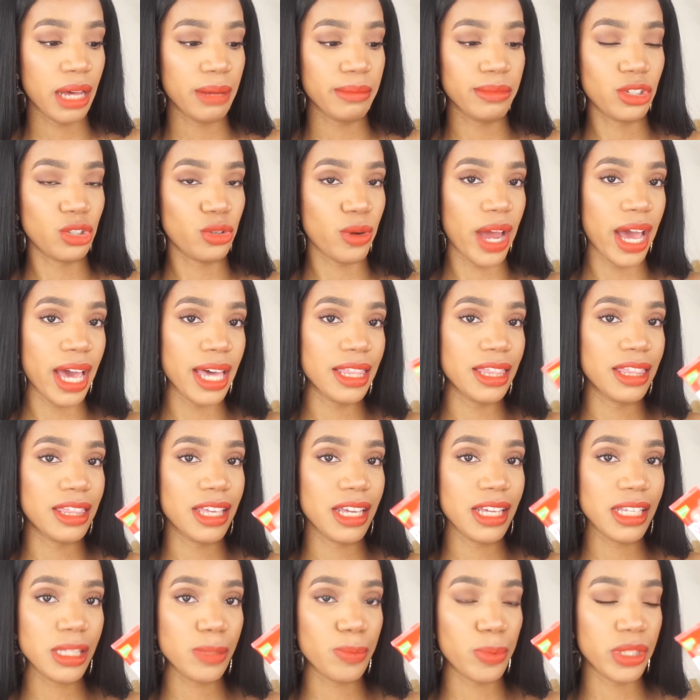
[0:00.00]
try
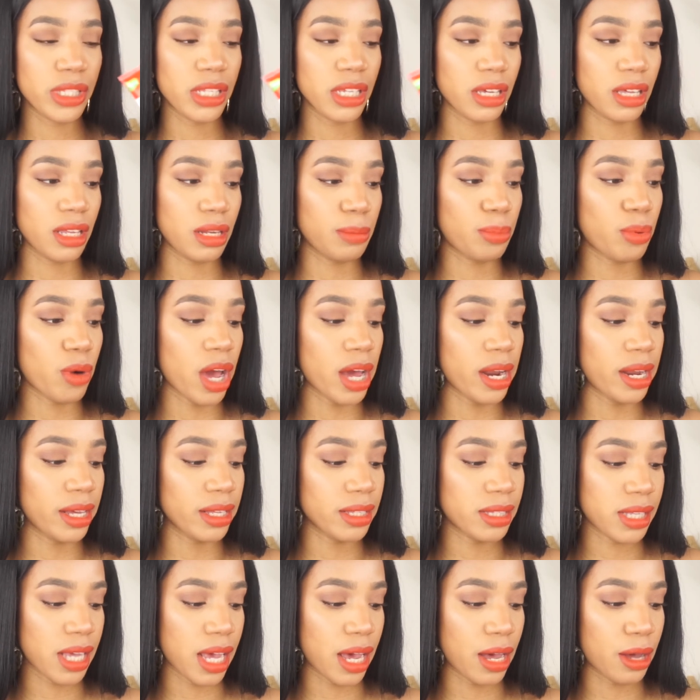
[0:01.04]
this particular
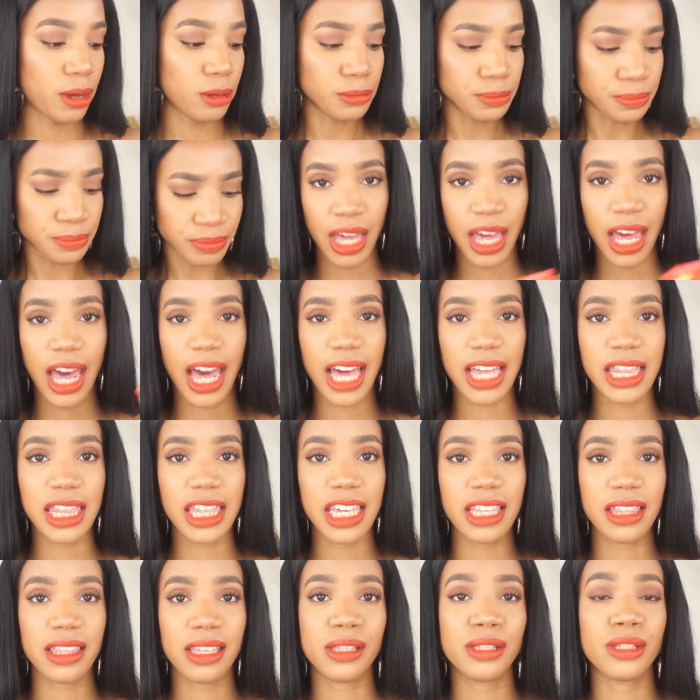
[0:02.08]
product out. I
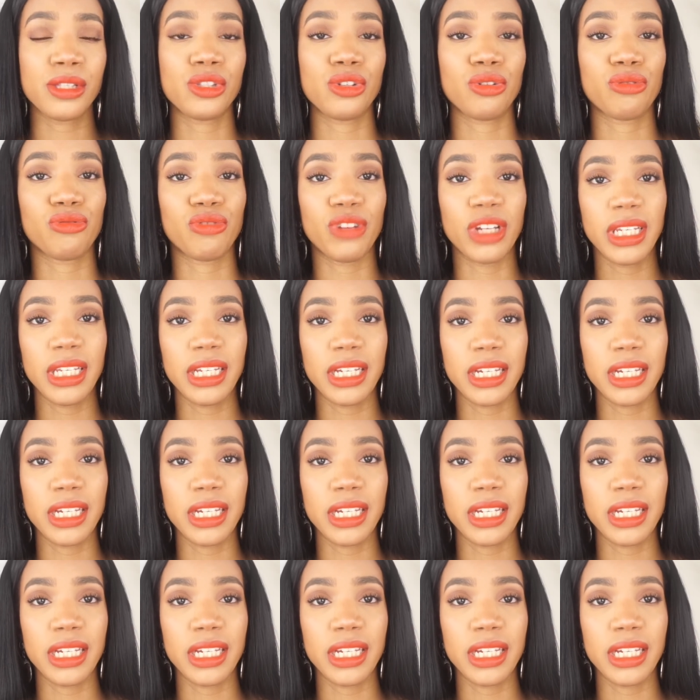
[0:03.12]
think this is a really